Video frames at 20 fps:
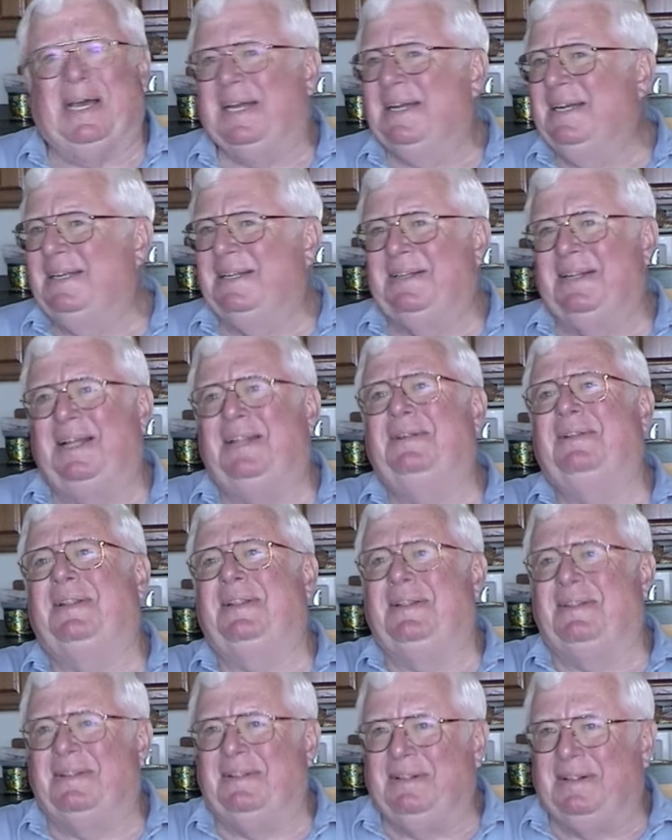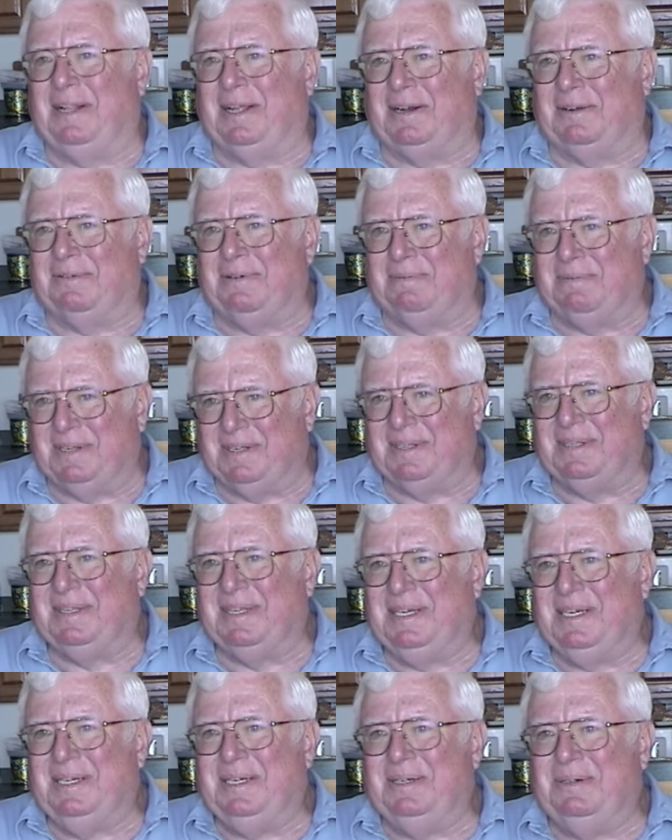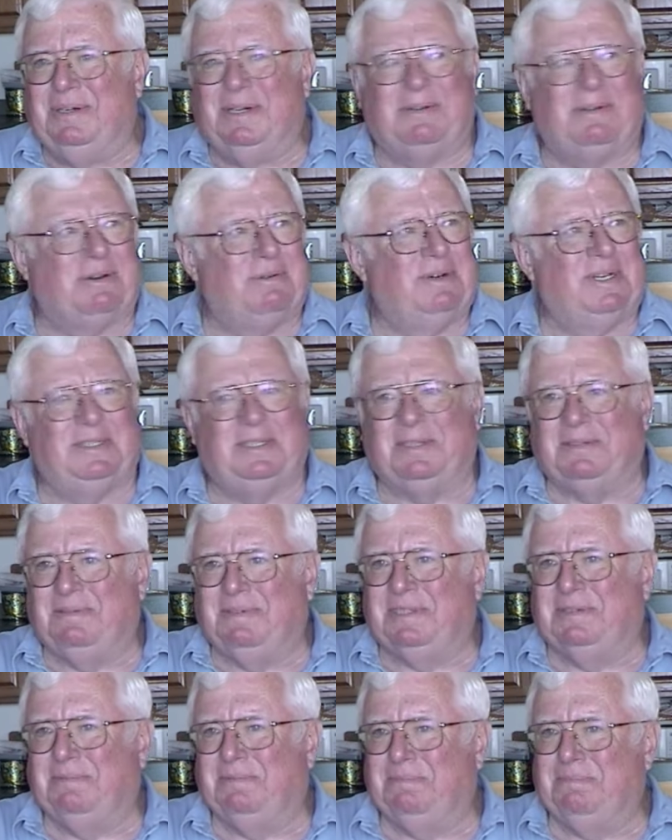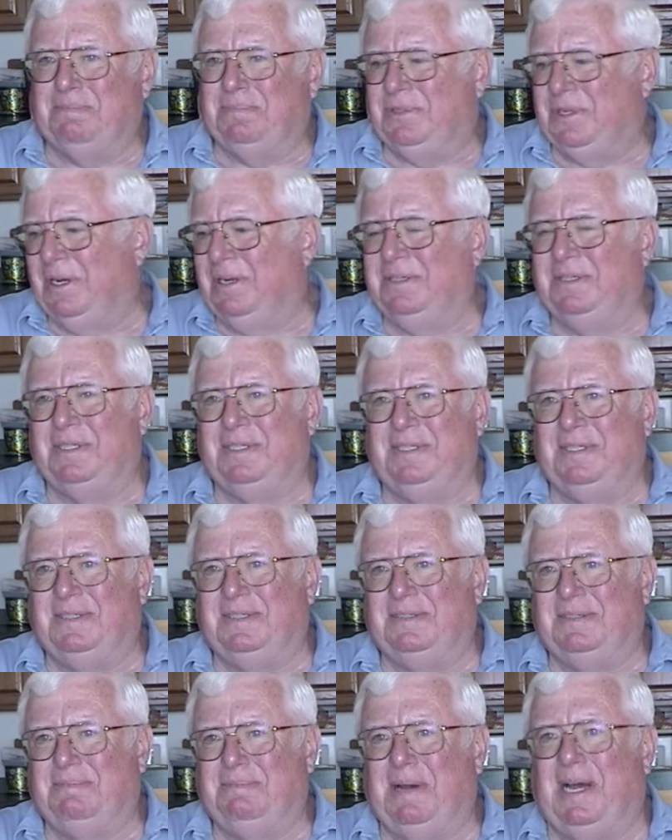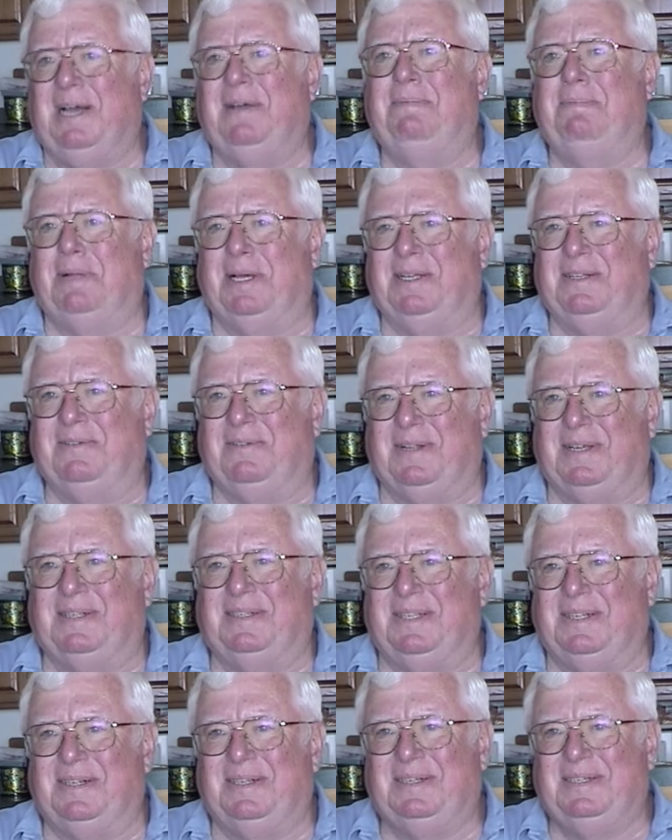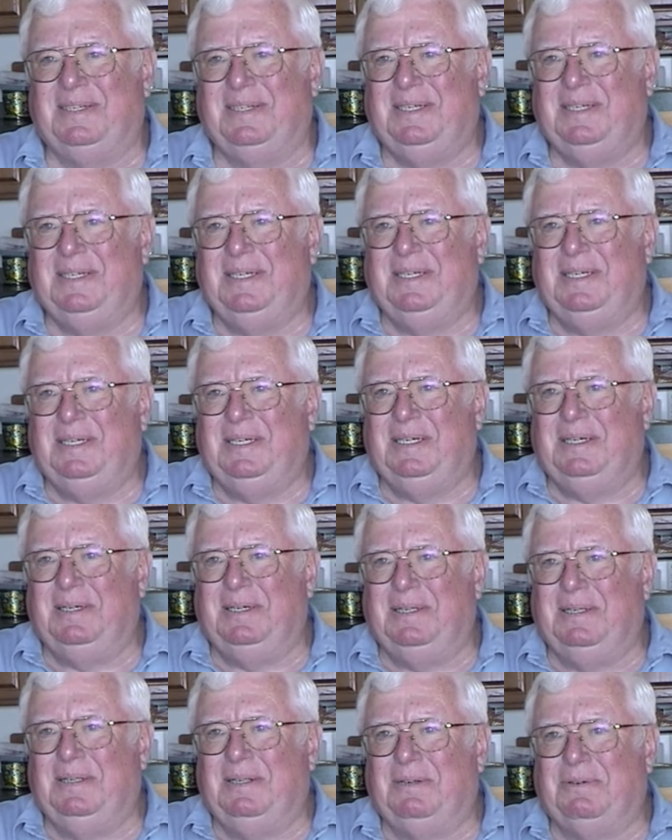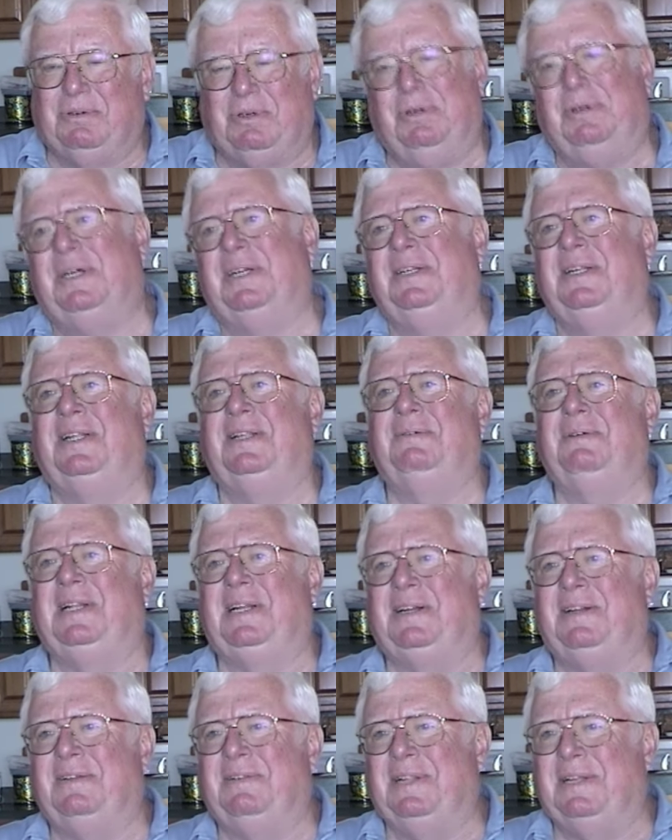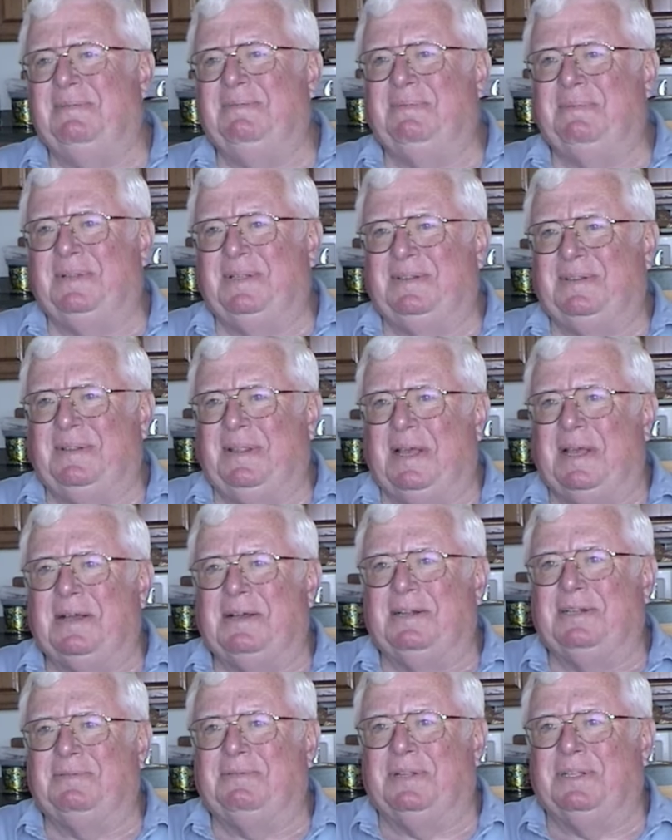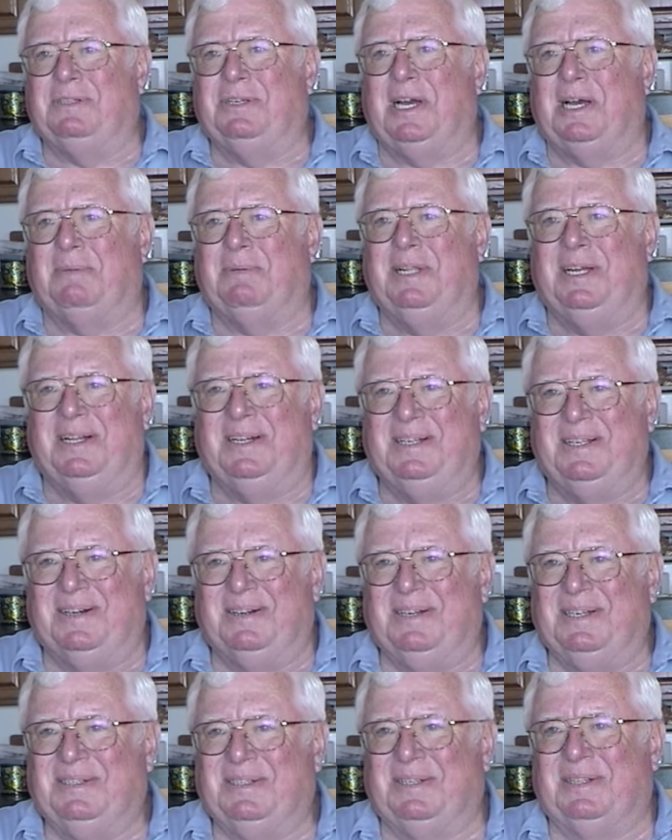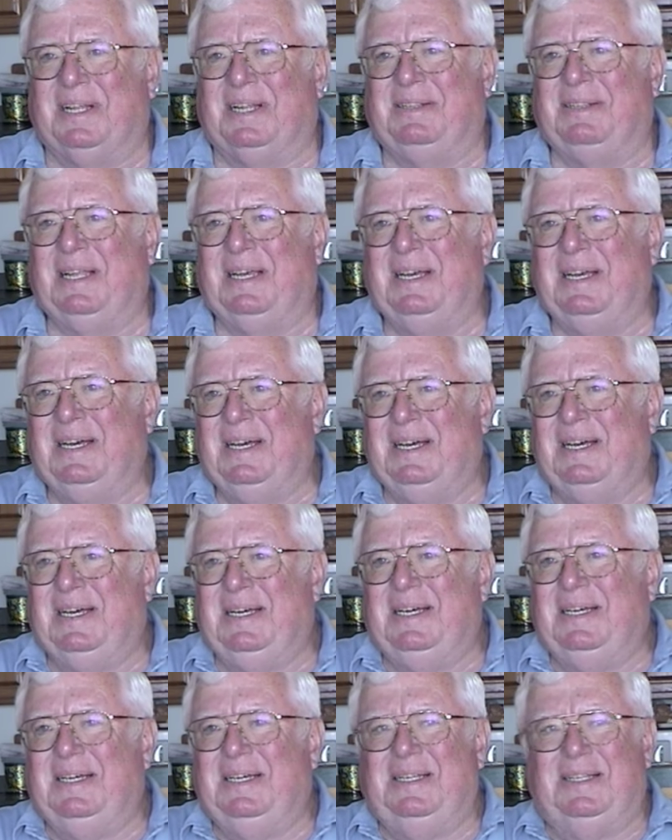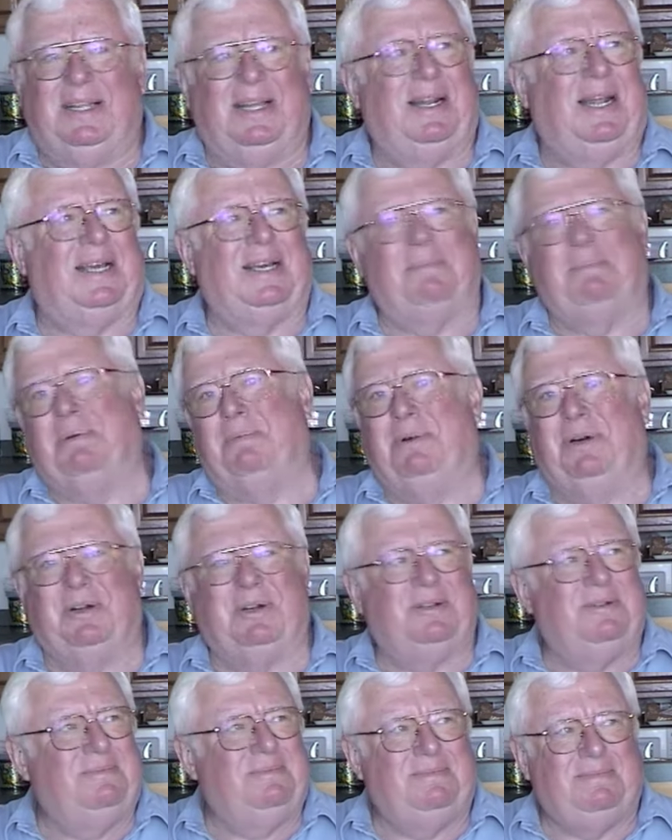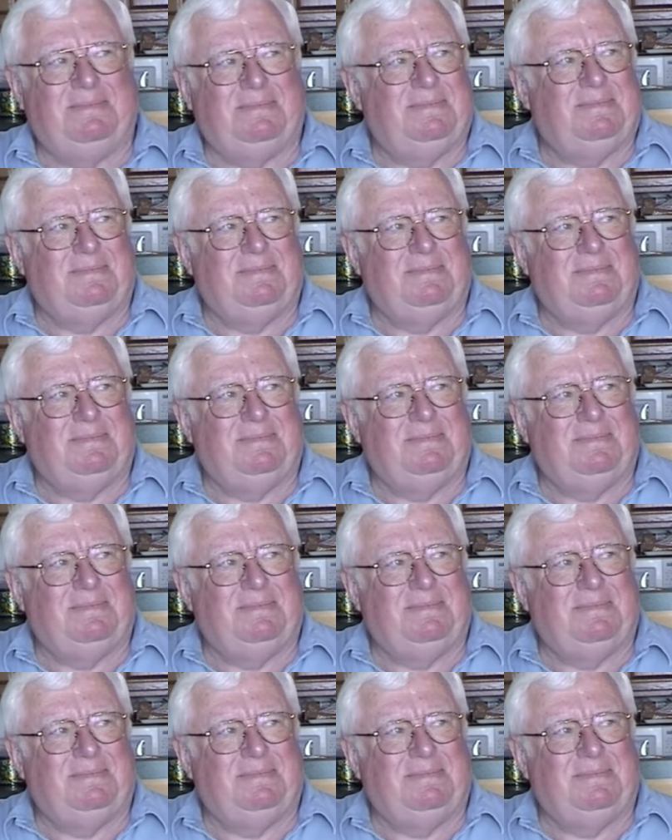get back, another letter from the, whoever it was that was in charge of these spy plane flights, you know. Crew get another letter of them thanking us for the job done, you know. So mm. that, then I get promoted